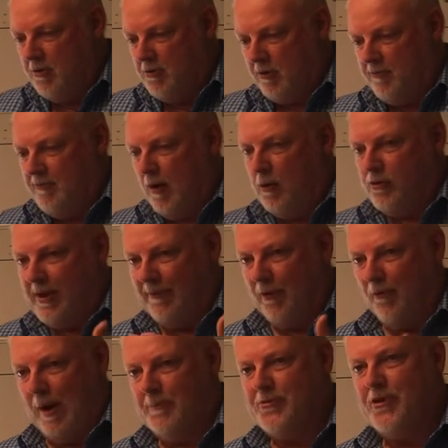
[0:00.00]
the fault
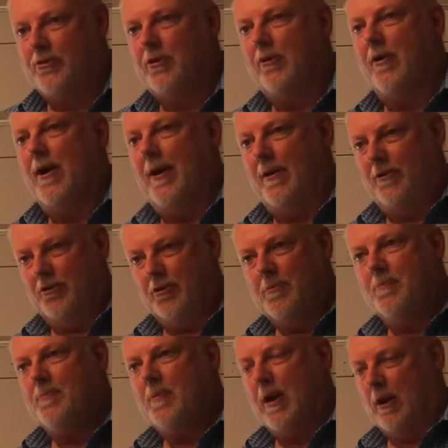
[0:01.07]
having ruptured the ground,
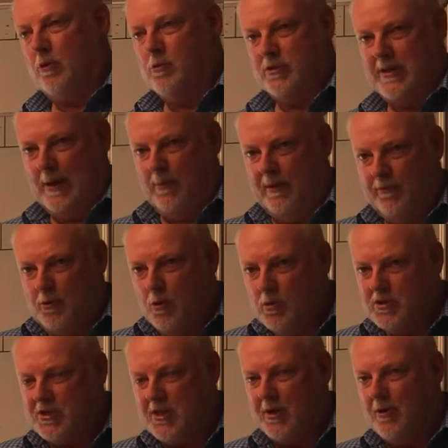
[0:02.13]
and of course that will have
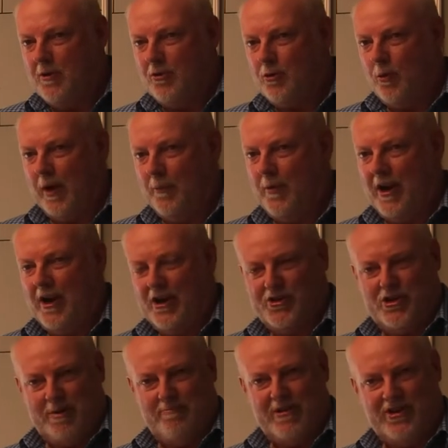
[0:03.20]
caused the earthquake. We don't
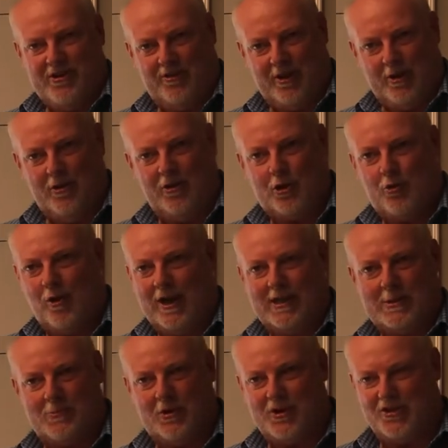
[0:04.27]
actually measure the
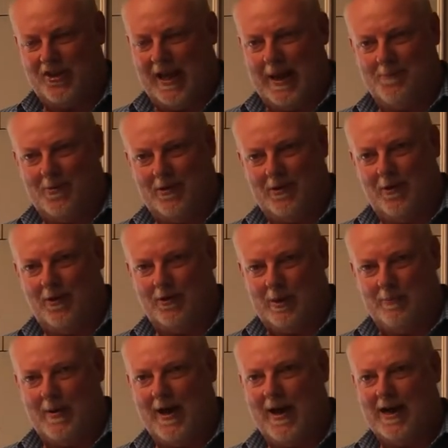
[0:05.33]
earthquakes because they happened long in
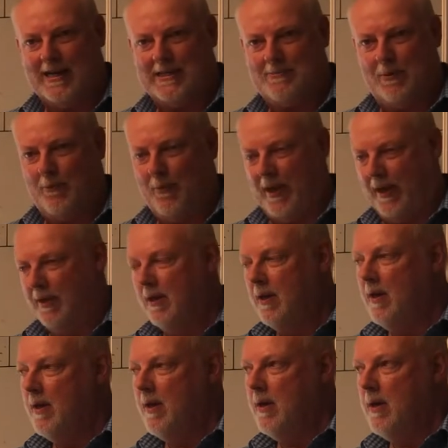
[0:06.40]
the past, but we
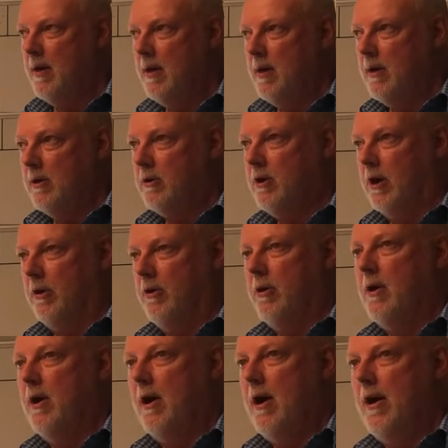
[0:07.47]
can
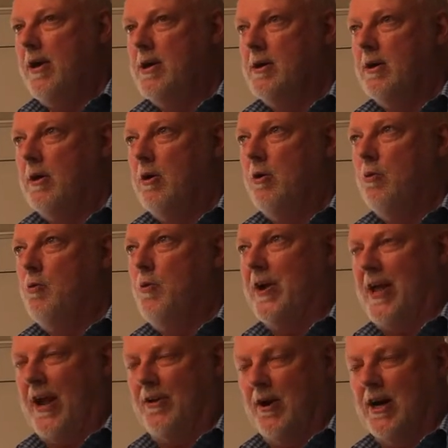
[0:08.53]

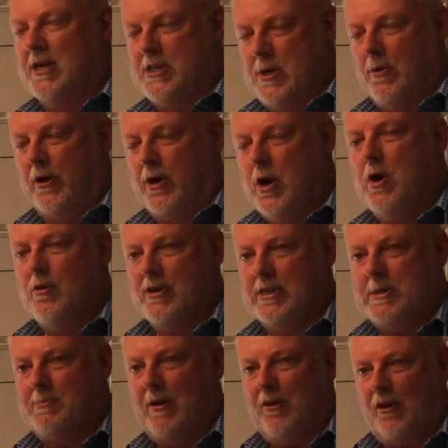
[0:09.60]
recognise their
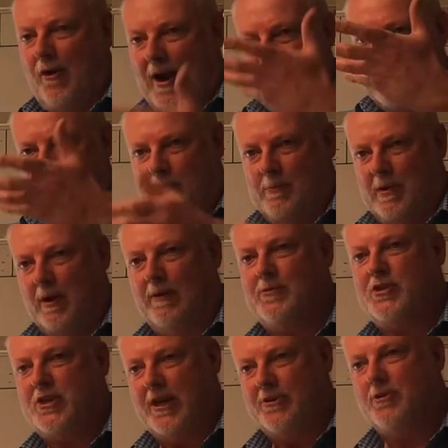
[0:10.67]
occurrence by the ground having been
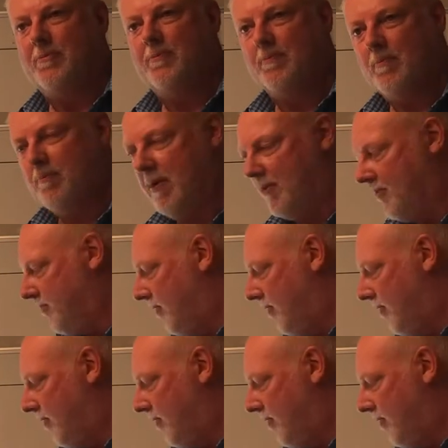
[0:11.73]
offset by the